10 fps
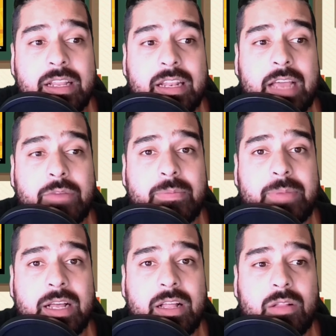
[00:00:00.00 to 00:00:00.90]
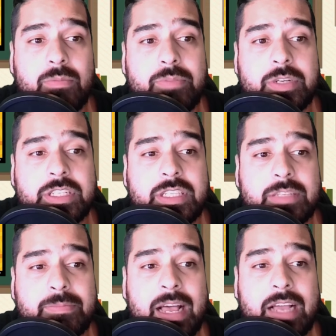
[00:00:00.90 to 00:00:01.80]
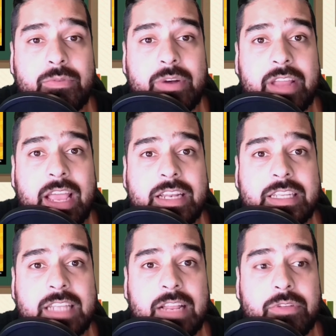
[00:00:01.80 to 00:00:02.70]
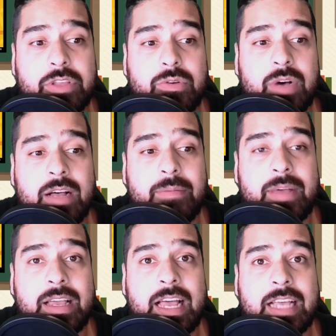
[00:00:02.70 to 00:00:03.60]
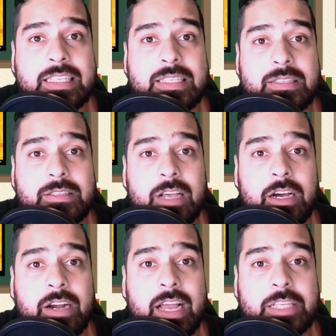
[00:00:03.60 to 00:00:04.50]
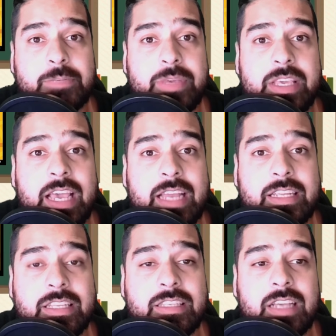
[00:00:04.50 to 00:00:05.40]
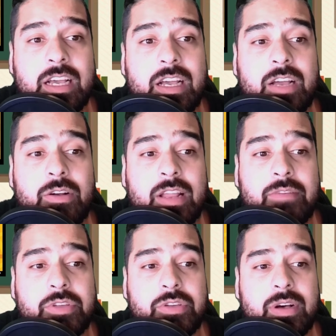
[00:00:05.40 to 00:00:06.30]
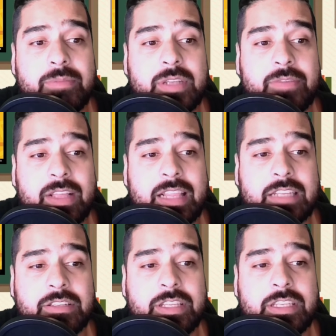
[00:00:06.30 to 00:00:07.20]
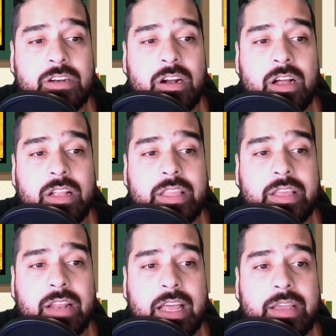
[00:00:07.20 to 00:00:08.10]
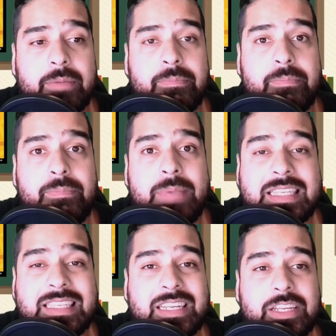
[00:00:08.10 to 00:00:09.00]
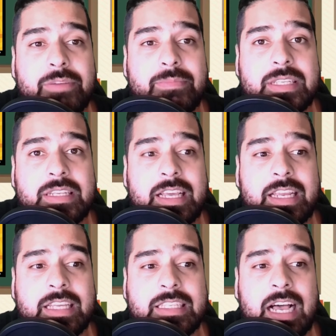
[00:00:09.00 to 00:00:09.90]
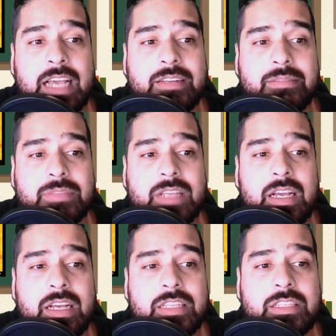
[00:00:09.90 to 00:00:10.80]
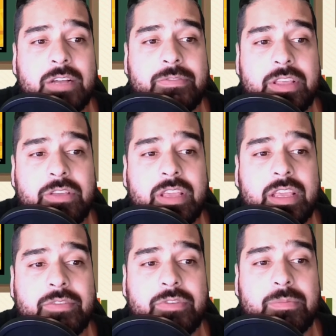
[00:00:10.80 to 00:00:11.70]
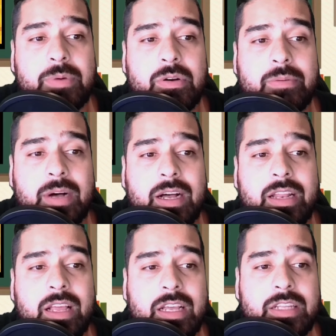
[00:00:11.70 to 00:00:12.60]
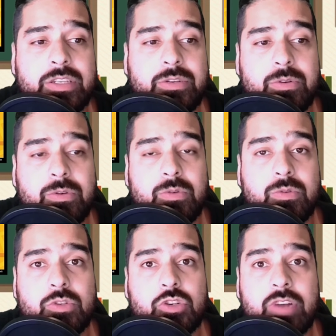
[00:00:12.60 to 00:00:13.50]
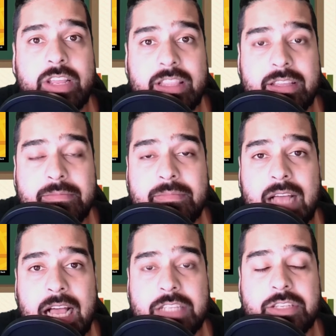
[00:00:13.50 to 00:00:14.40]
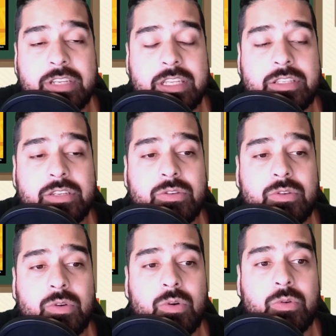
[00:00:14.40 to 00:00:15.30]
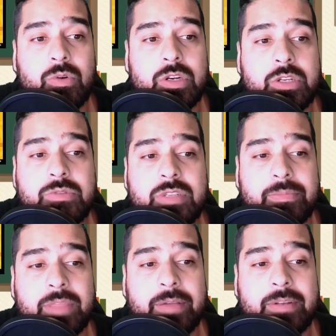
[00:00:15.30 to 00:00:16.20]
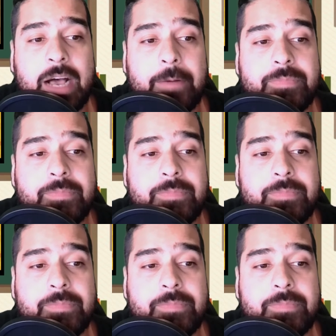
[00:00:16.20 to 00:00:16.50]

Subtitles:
like repel pushes things back, rare candies level you up, XP candies level you up, stuff like that. So these are all the like basically your miscellaneous items, stuff that you can give your Pokemon to train them as you need to or do something. Now,